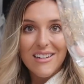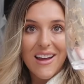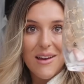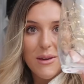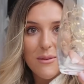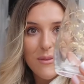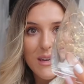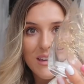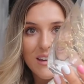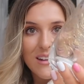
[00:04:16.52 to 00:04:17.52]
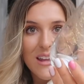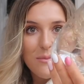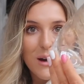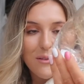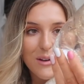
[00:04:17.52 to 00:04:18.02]
in an Airbnb
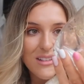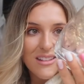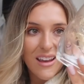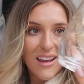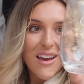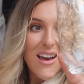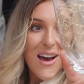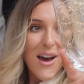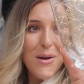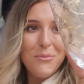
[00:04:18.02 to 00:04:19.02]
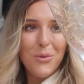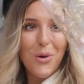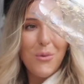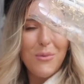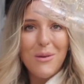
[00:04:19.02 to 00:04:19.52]
nearby recently and
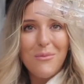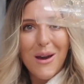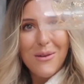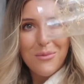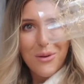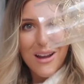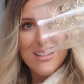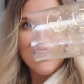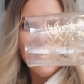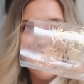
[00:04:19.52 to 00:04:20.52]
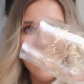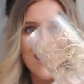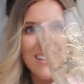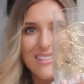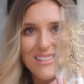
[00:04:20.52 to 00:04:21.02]
brought me my
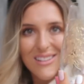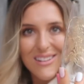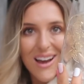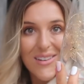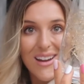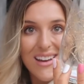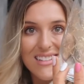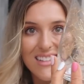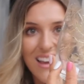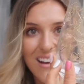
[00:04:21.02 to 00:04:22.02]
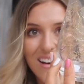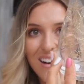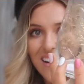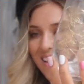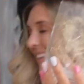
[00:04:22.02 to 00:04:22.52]
presents. Look how nice they
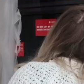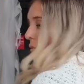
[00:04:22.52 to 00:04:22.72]
are.